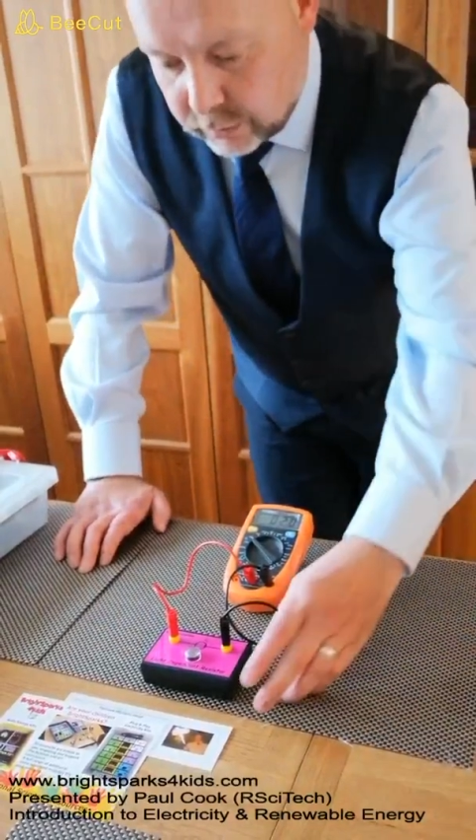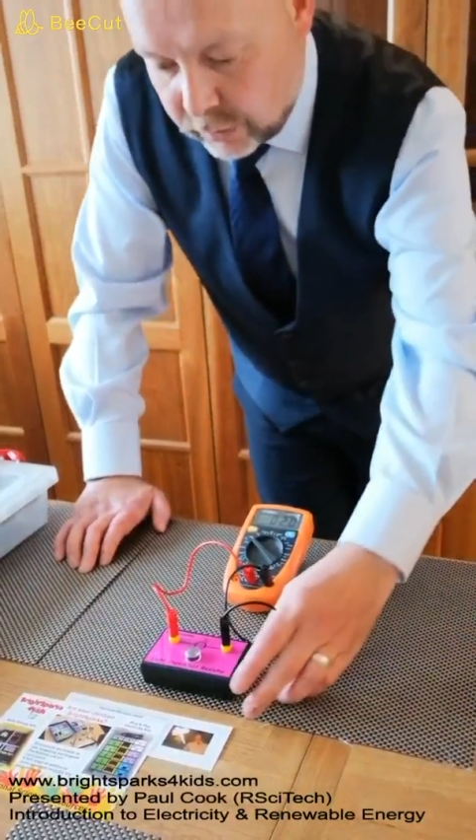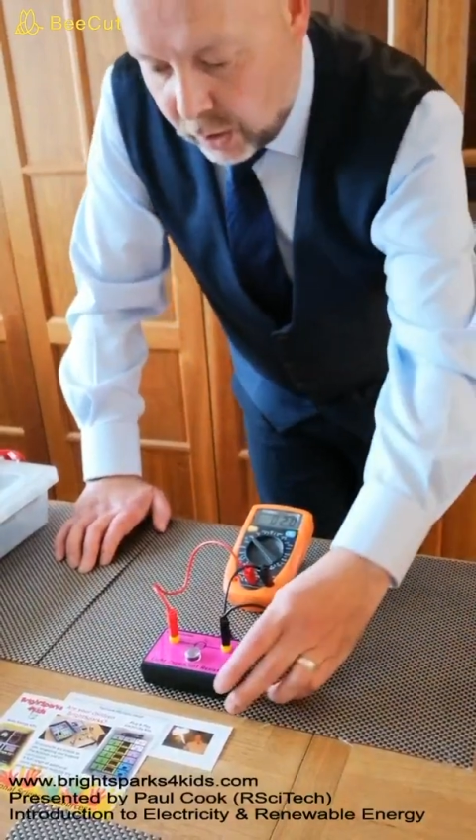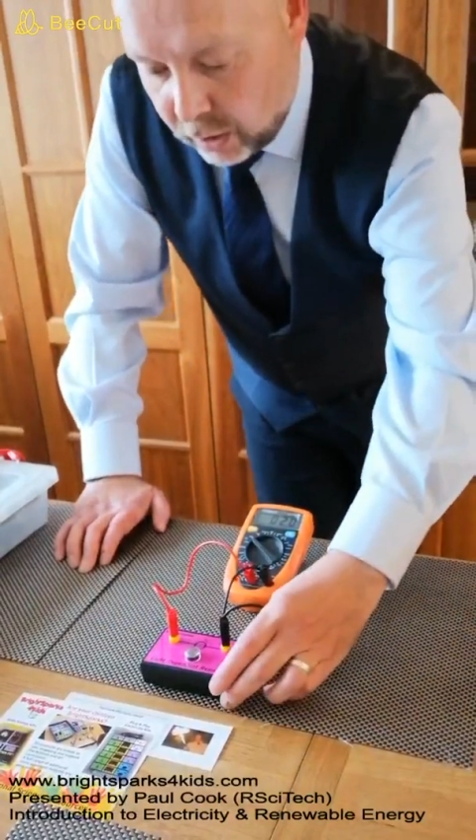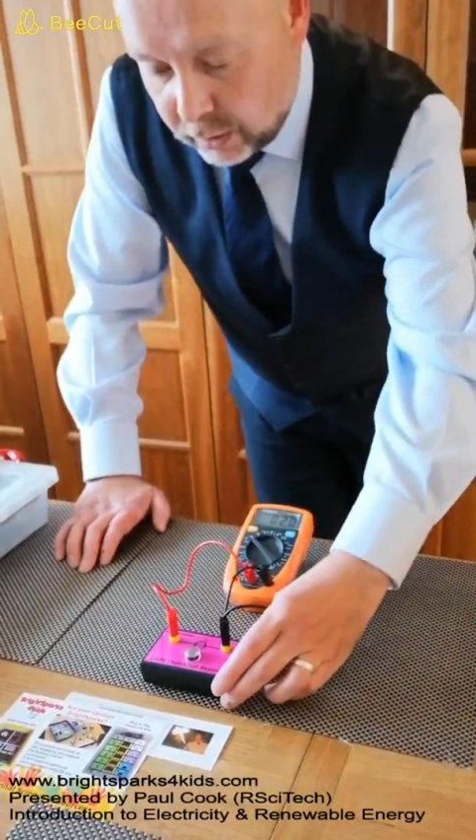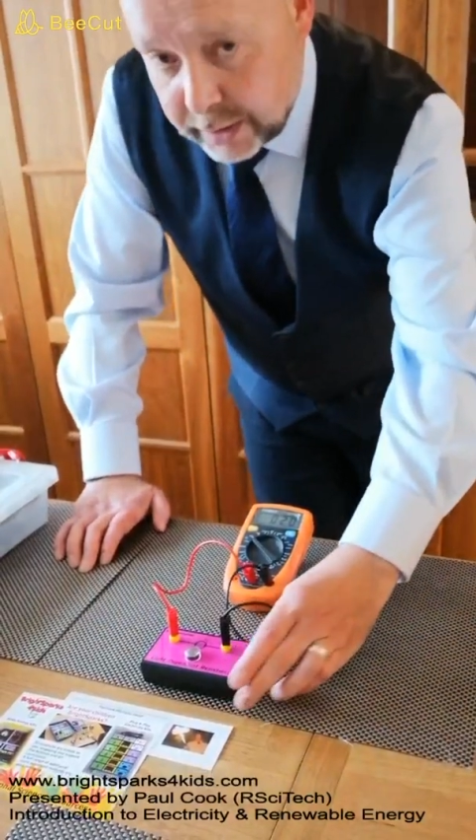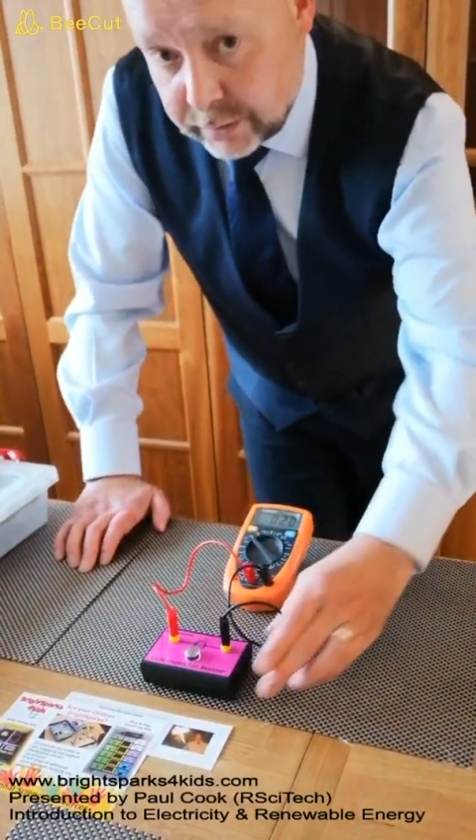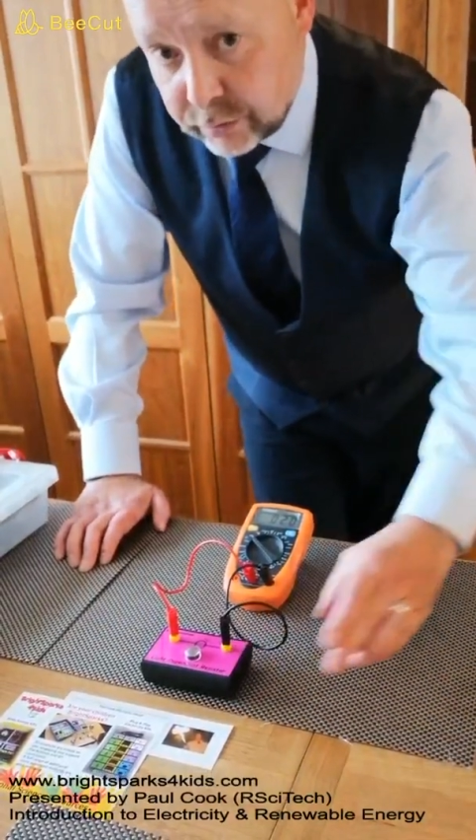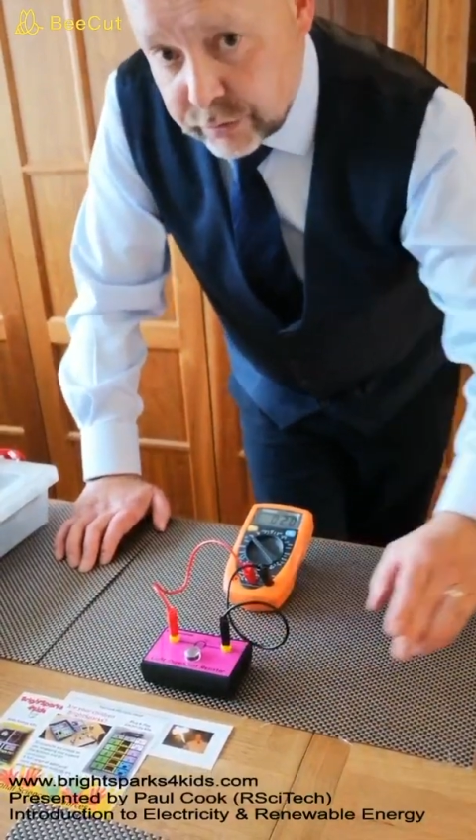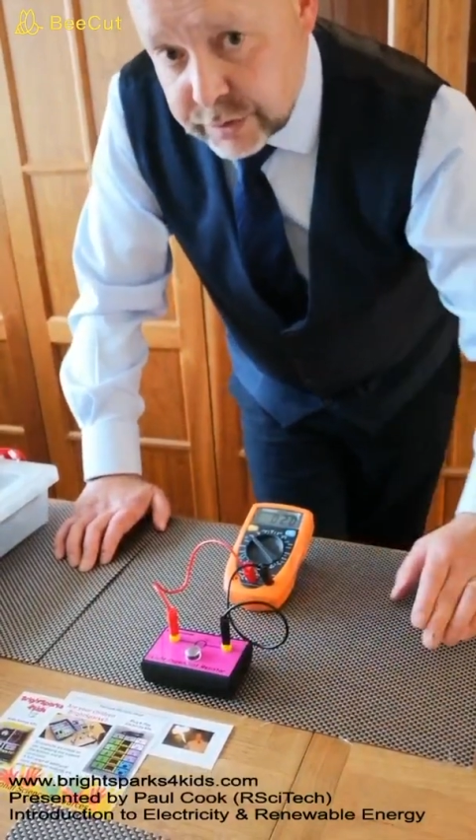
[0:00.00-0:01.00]
the higher
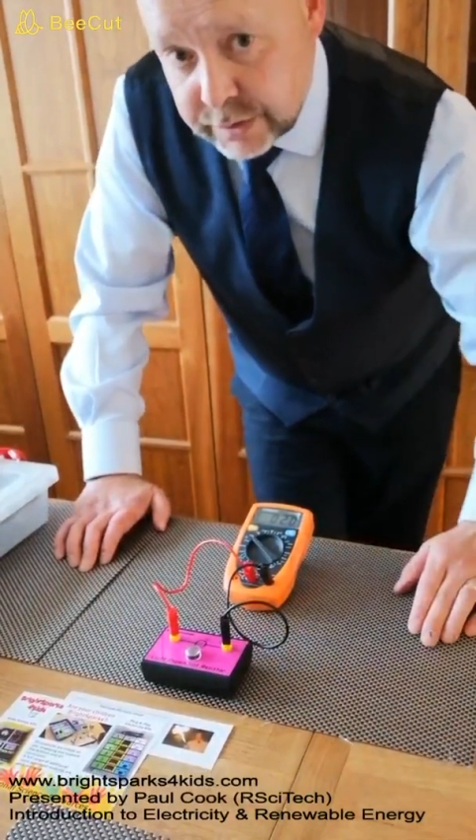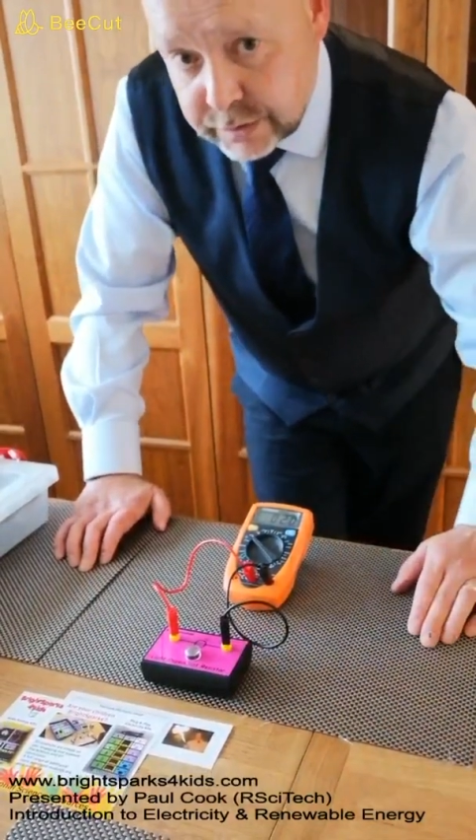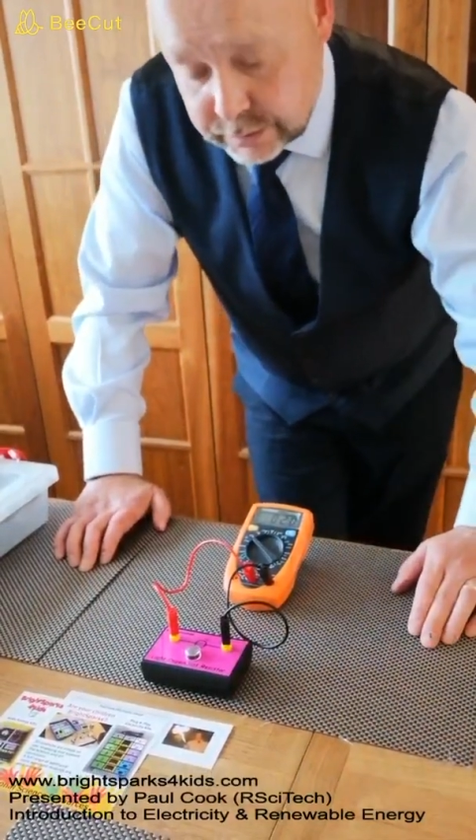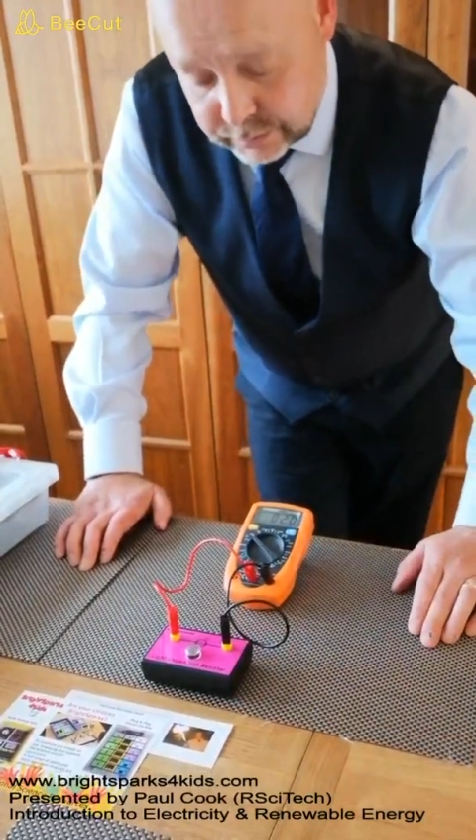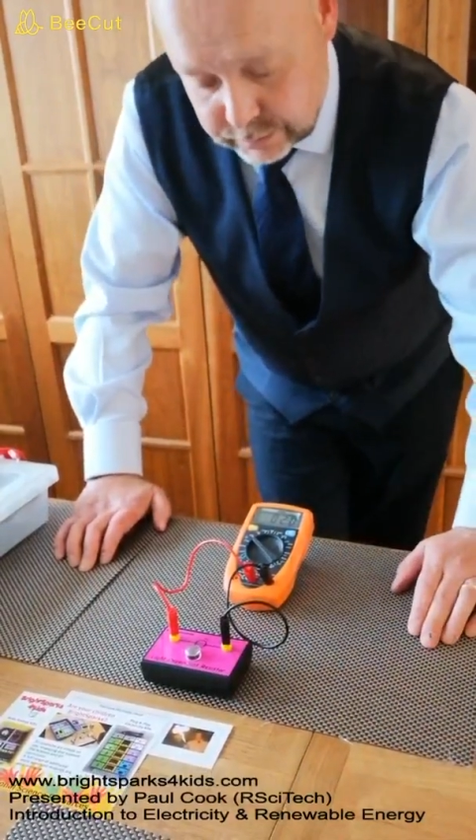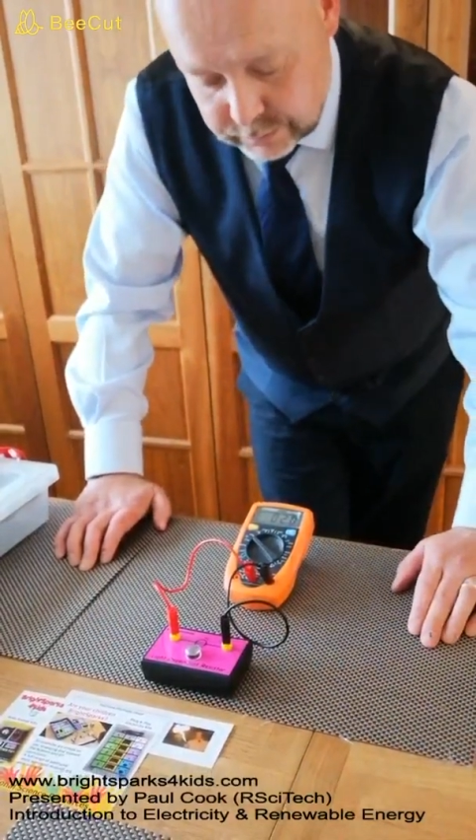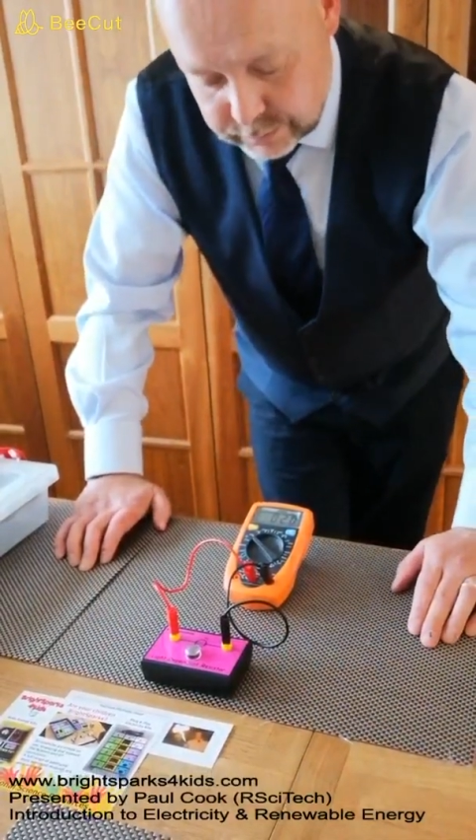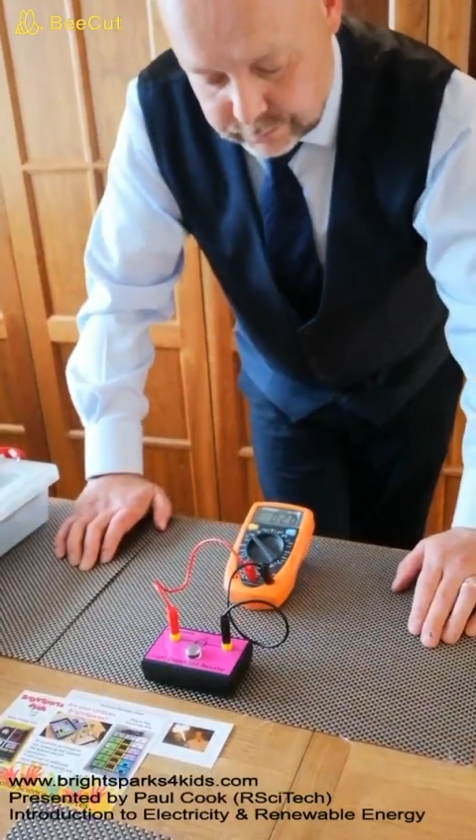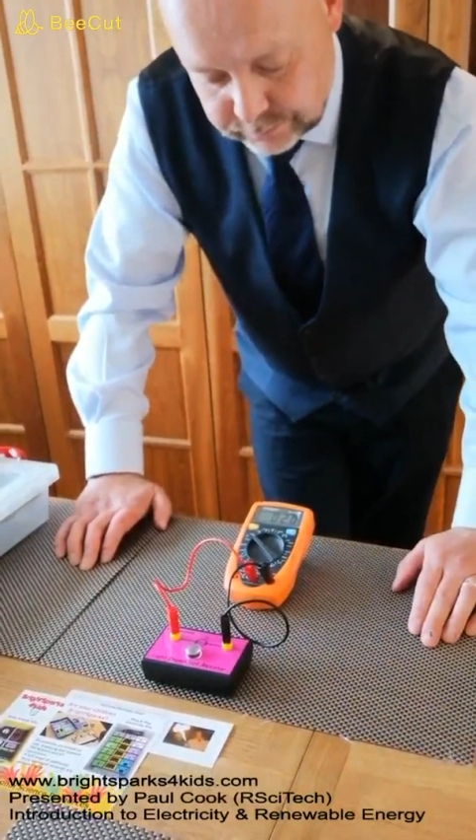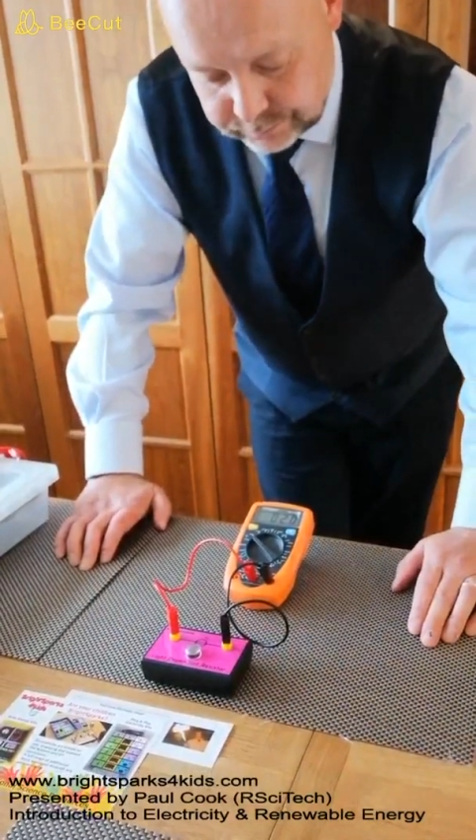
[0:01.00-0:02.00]
the resistance.